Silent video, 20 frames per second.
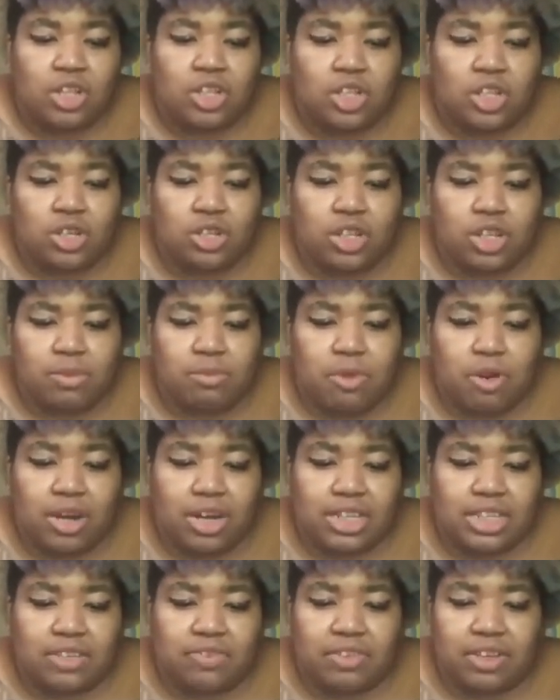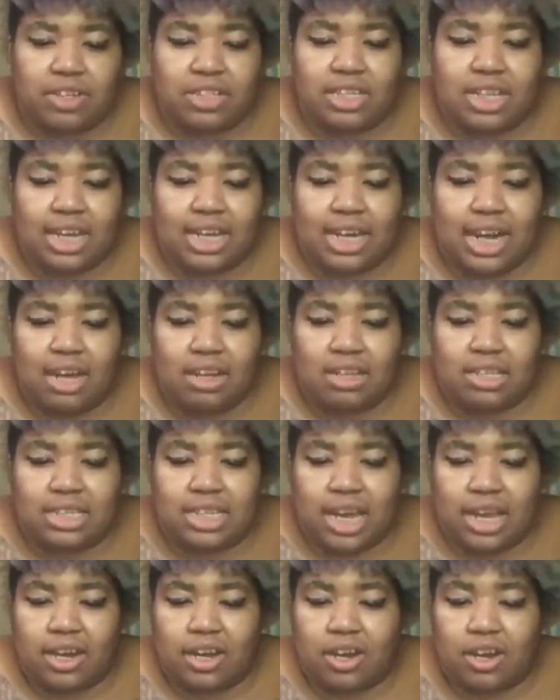Lula Moritz feels like an
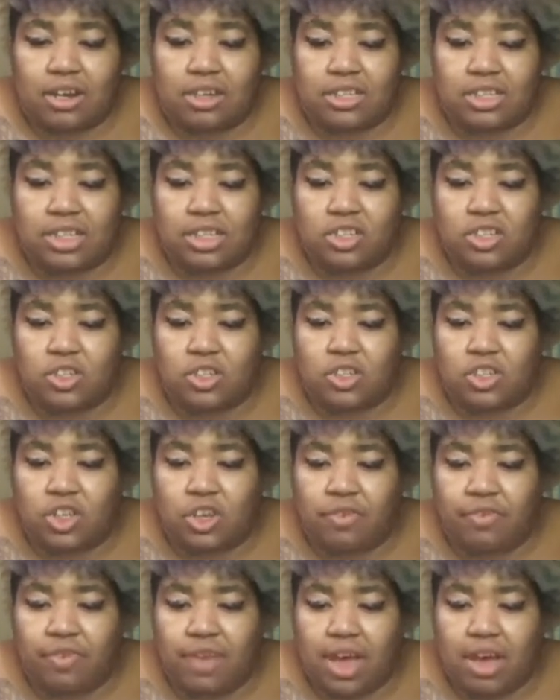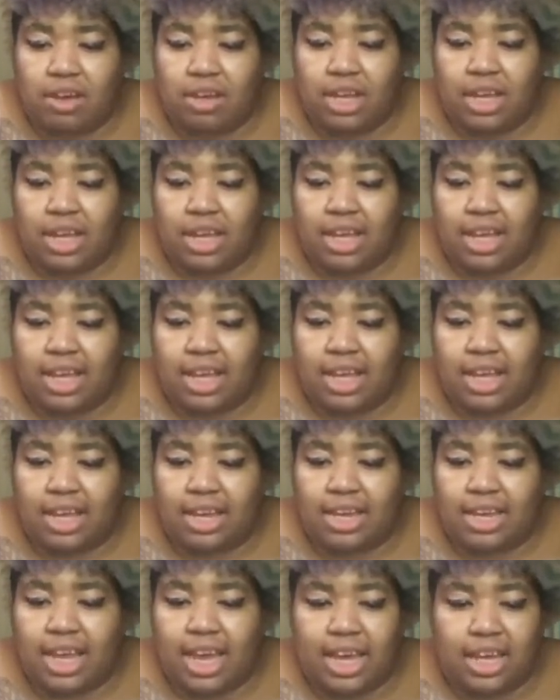outsider. Her sister's newfound
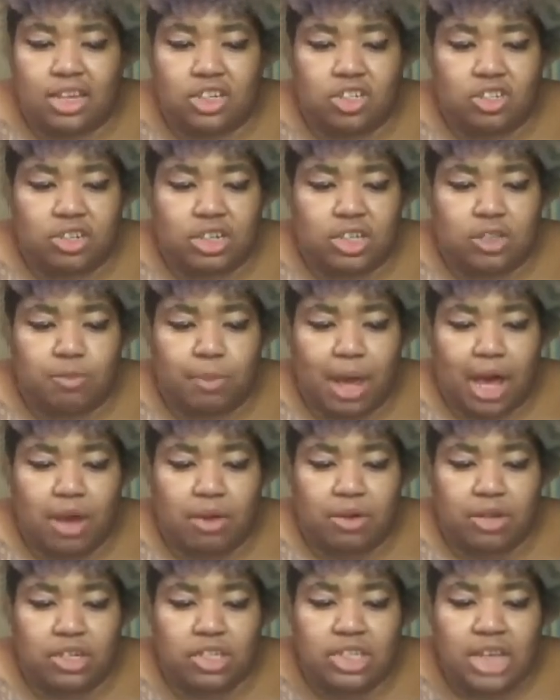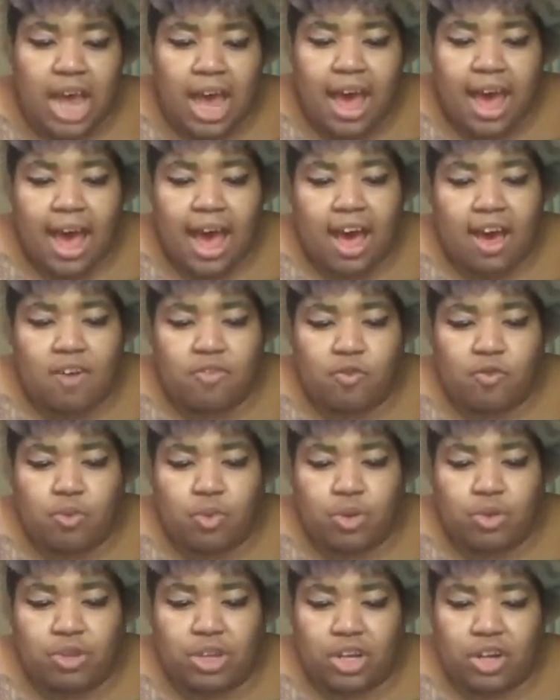incantrix powers have
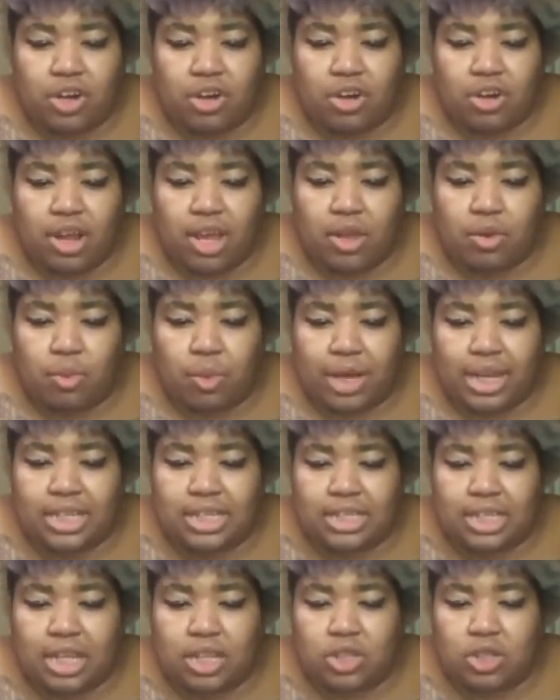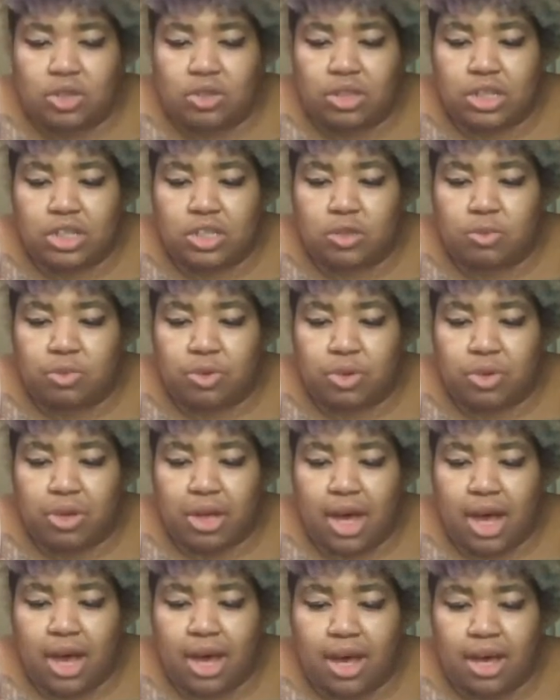wounded her in ways that Lula's
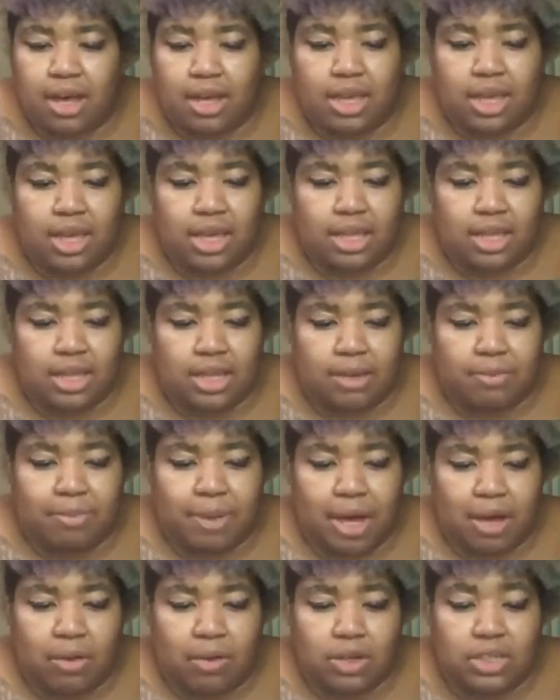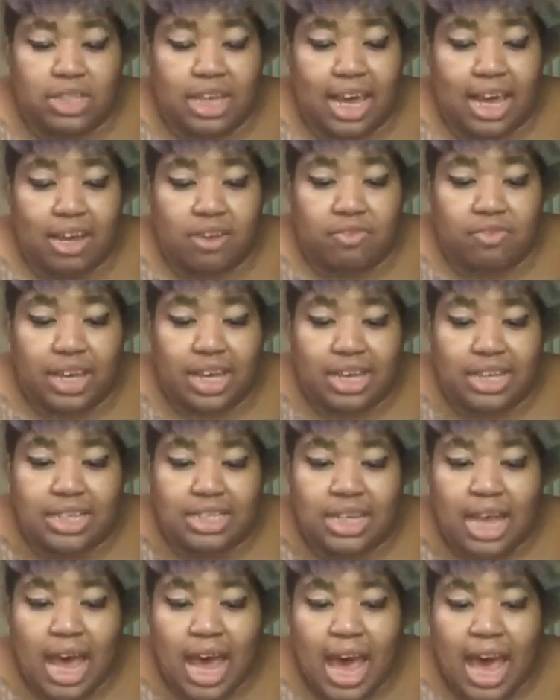Bruja healing powers can't
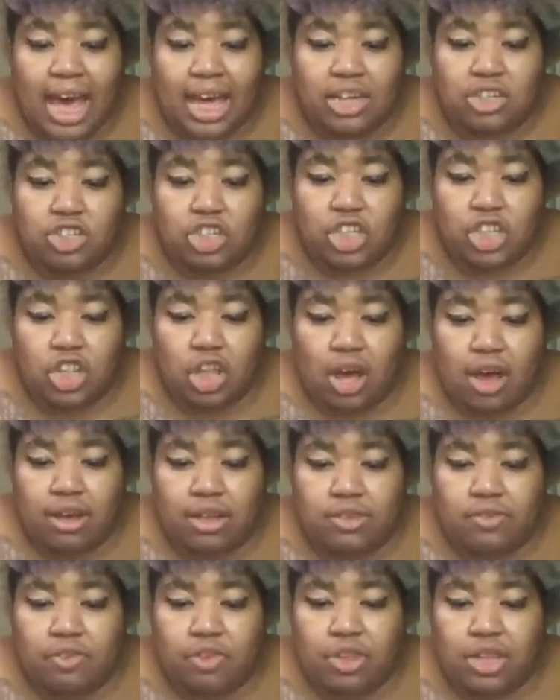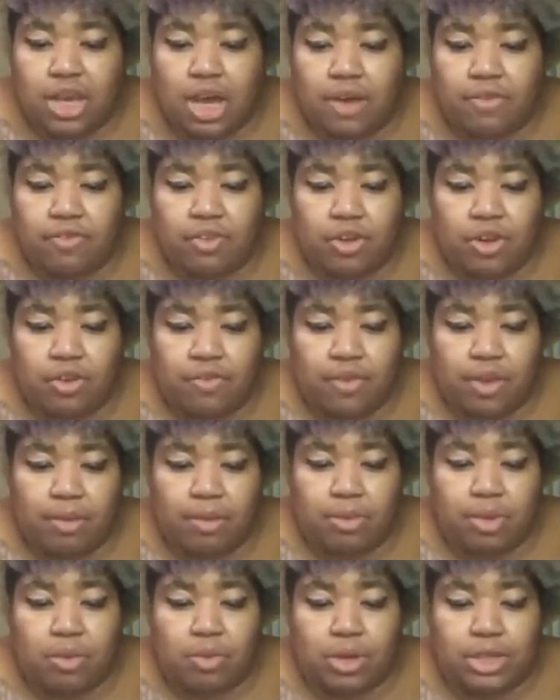fix. And she longs for the comfort her
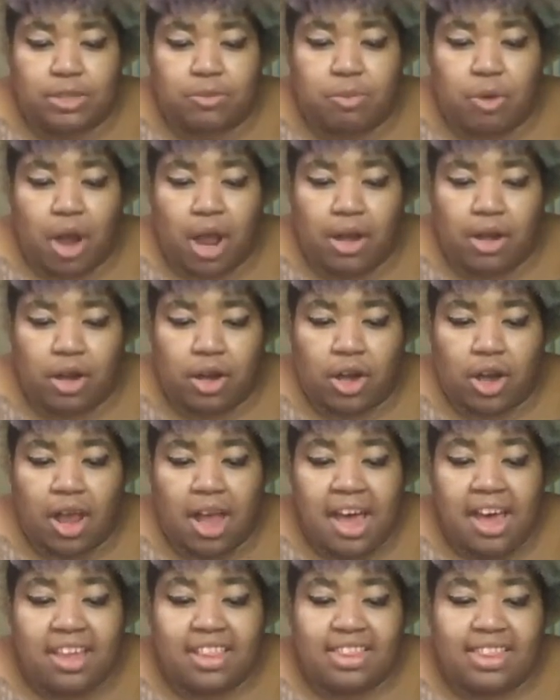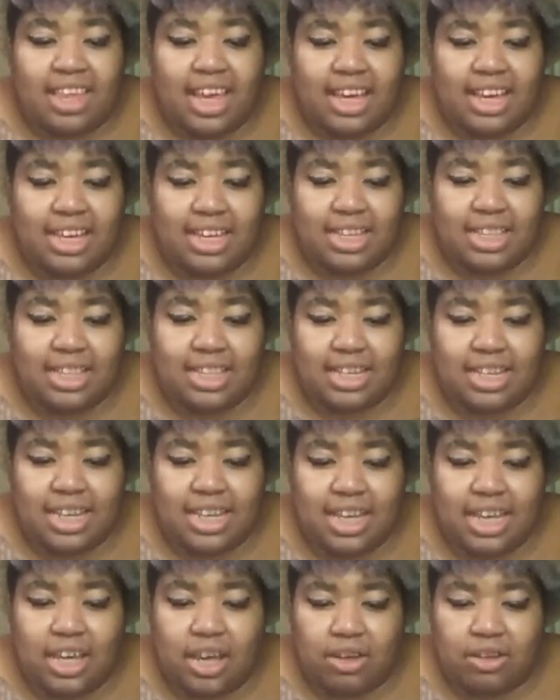family once brought her. Thank the
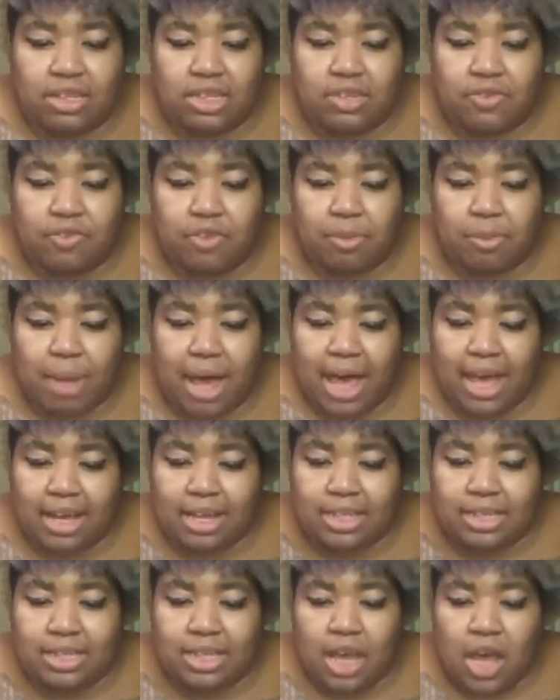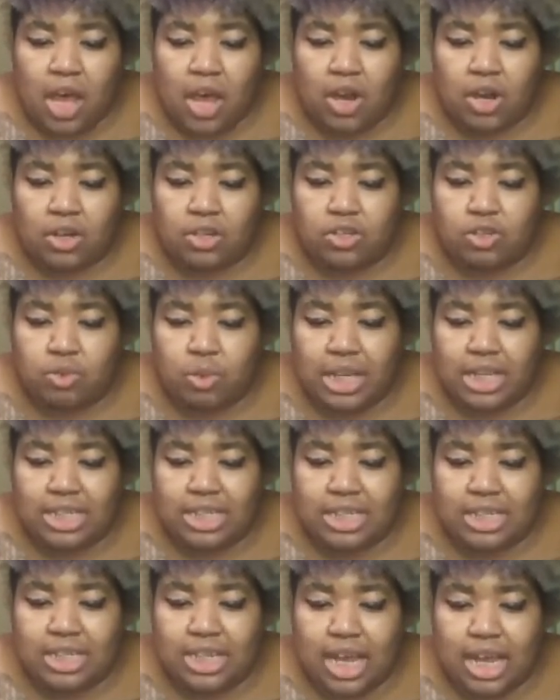Dios for Max, her
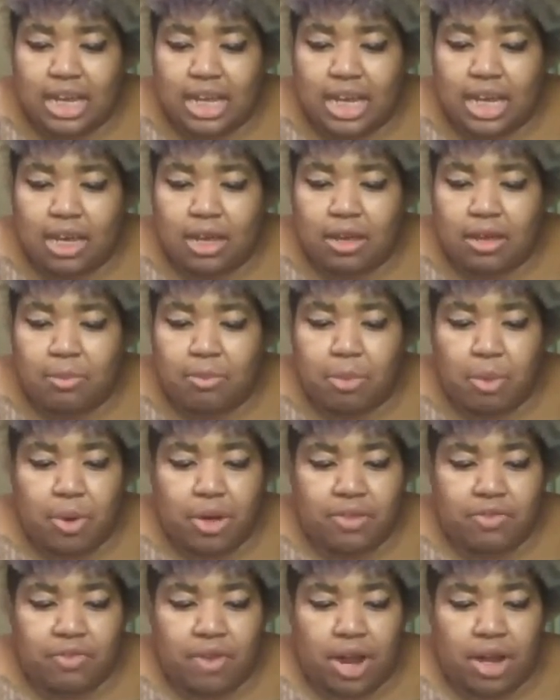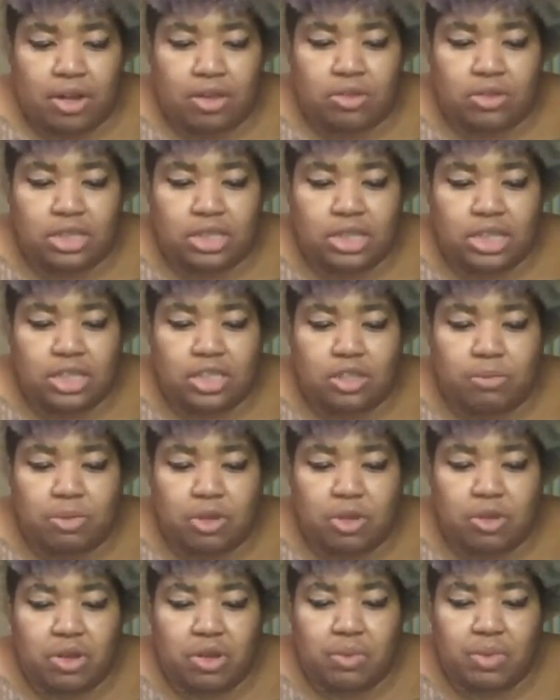sweet, steady boyfriend who sees the
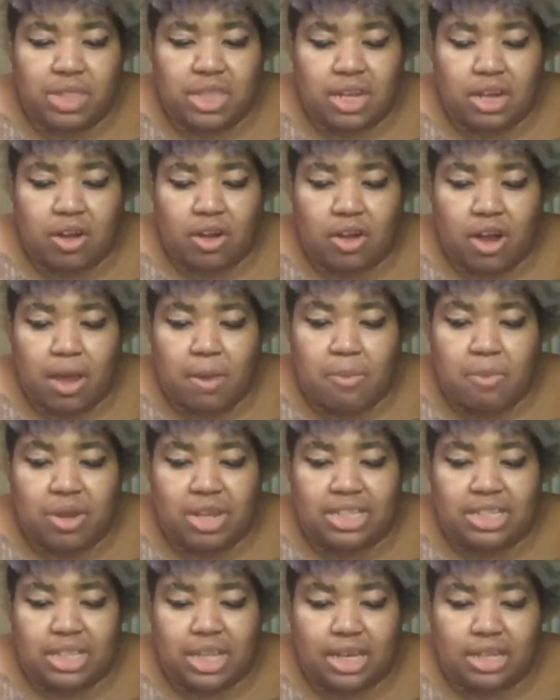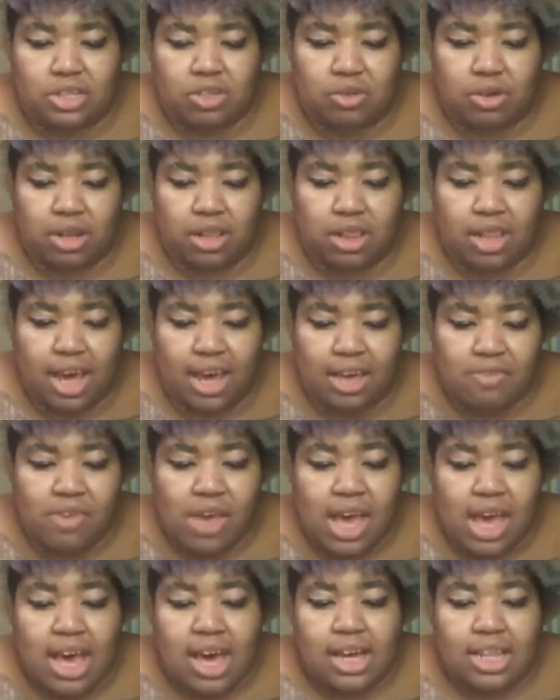beauty within her and brings light to her life.
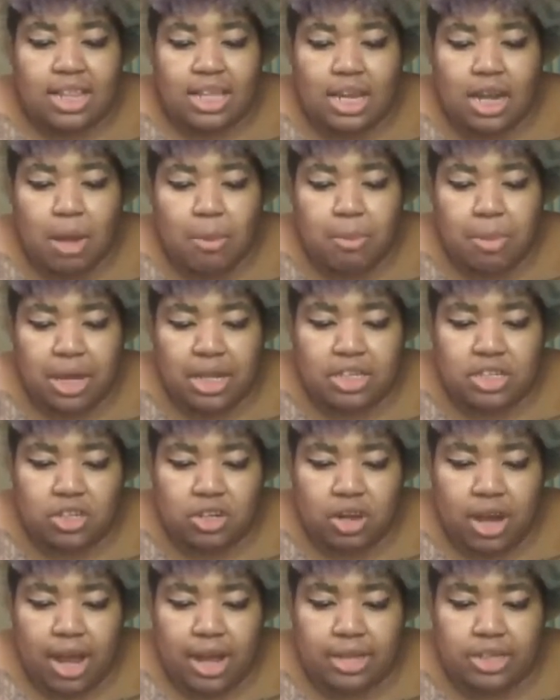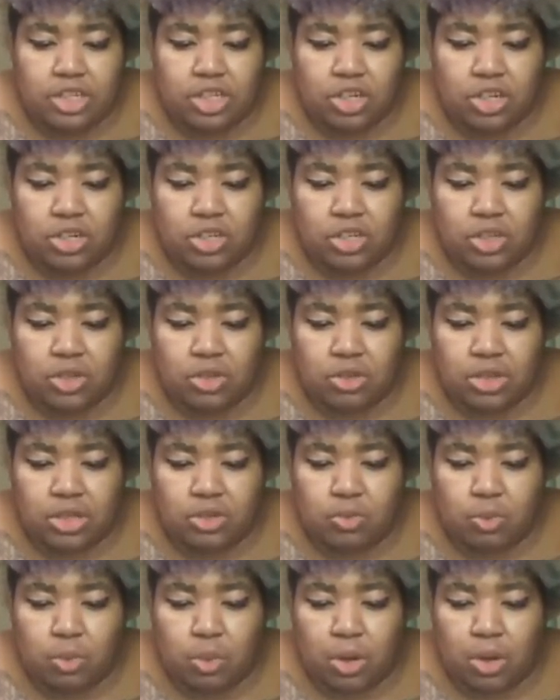Then a bus crash turns
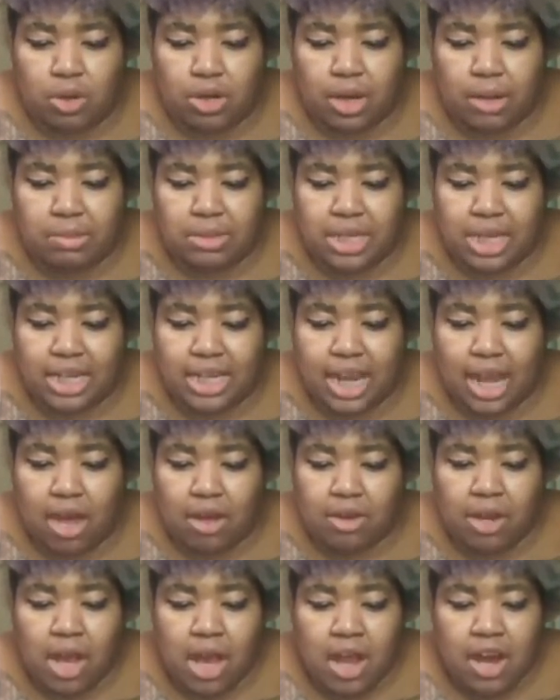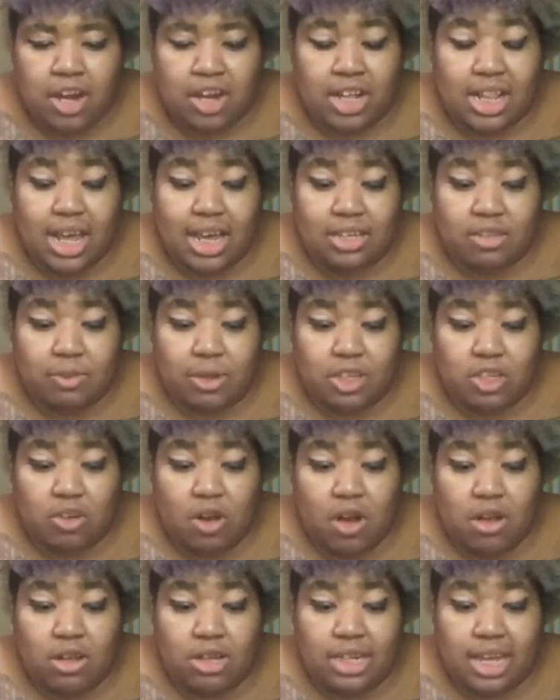Lula's world upside down. Her classmates
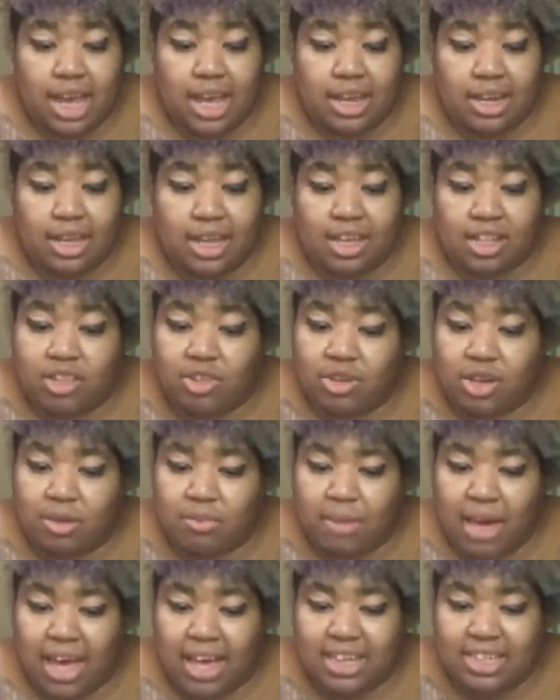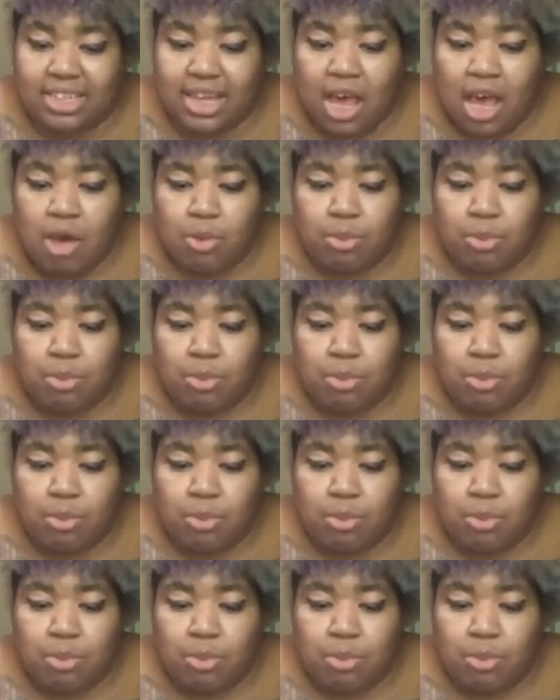are all dead, including Max,